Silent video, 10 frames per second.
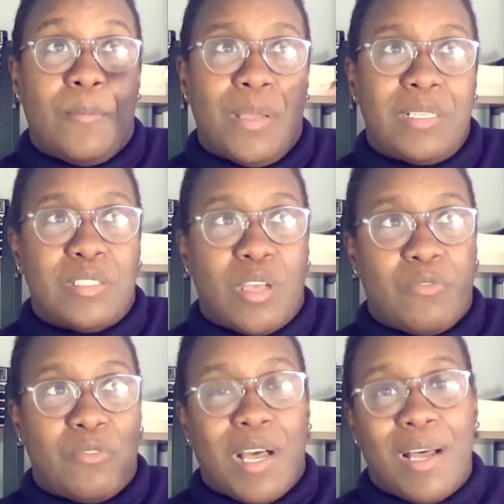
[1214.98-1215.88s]
based
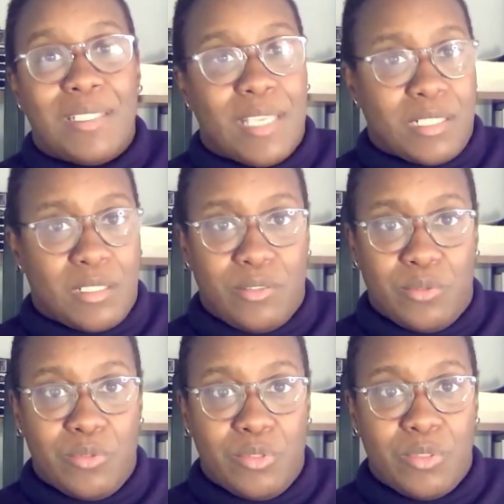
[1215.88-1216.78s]
off of context
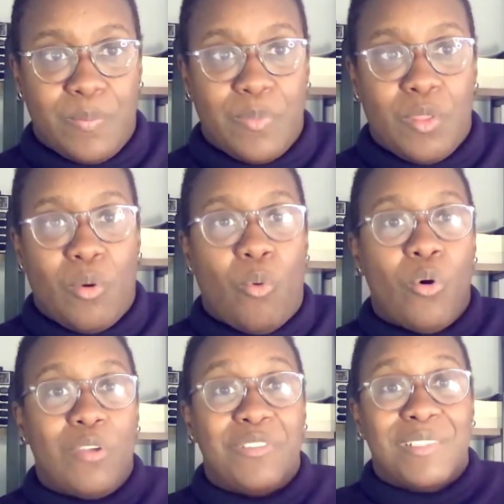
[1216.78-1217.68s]
clues.
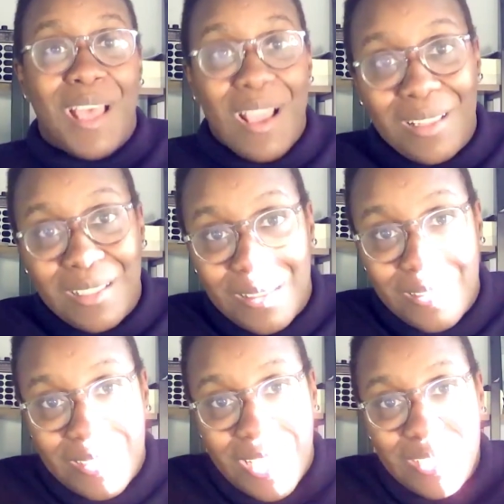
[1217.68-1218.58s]
Or if it's not
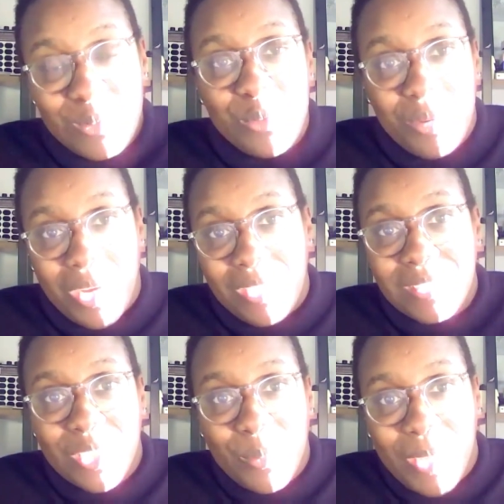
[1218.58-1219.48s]
clear, that's when you pause
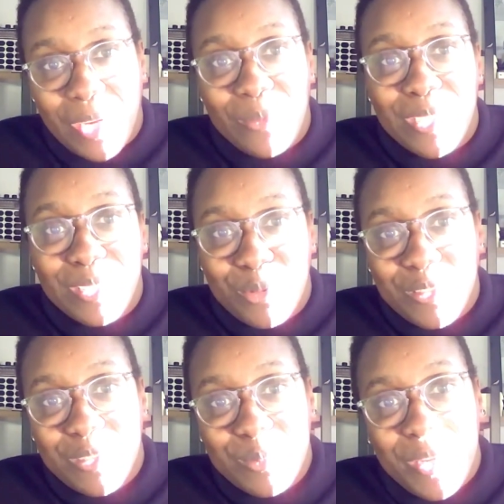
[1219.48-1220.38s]
and go back and read the
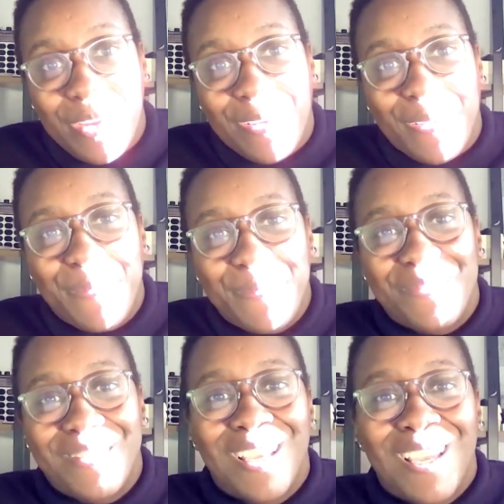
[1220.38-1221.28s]
previous paragraph.
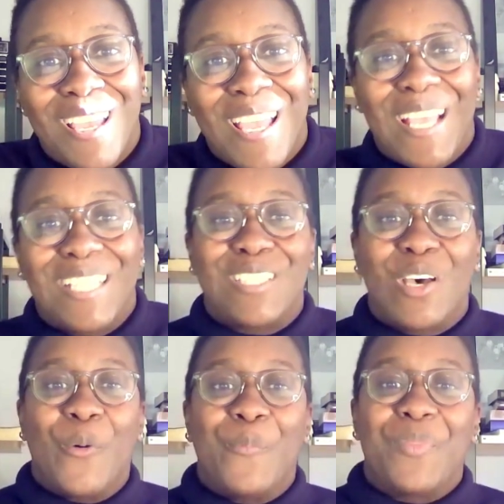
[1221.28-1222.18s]
And
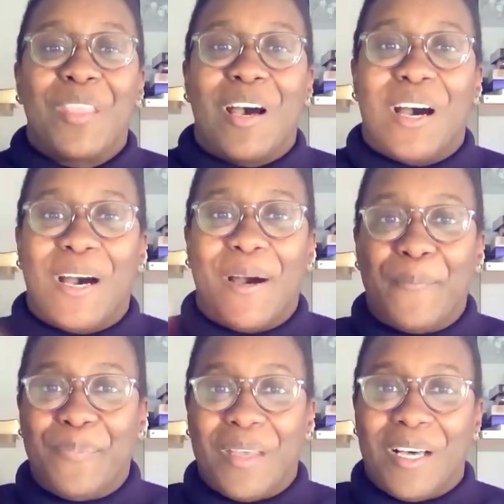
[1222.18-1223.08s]
so
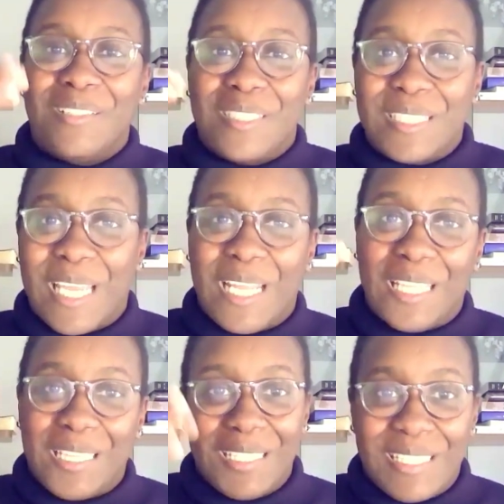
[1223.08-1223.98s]
understand
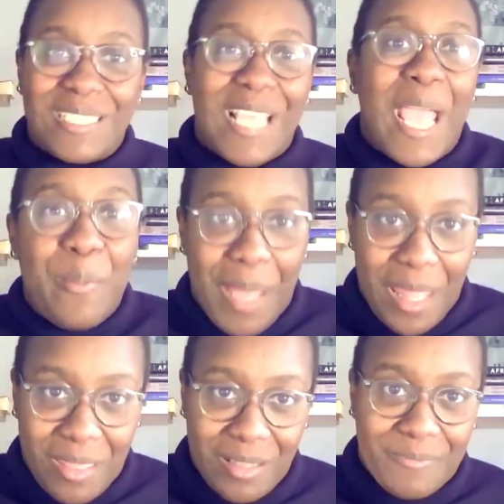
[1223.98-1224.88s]
that this is a
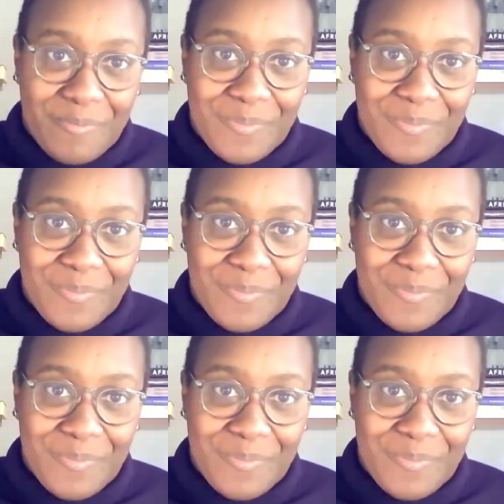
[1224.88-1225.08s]
method